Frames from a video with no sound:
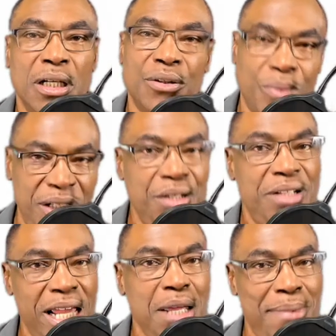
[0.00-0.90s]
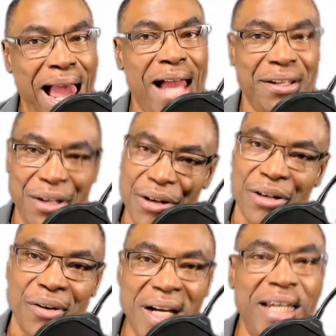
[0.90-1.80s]
Because when you take it back, you're
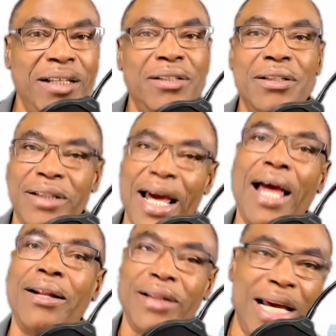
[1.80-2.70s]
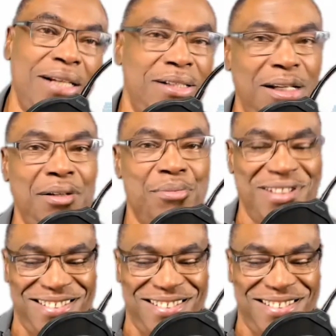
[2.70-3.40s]
agreeing that they shouldn't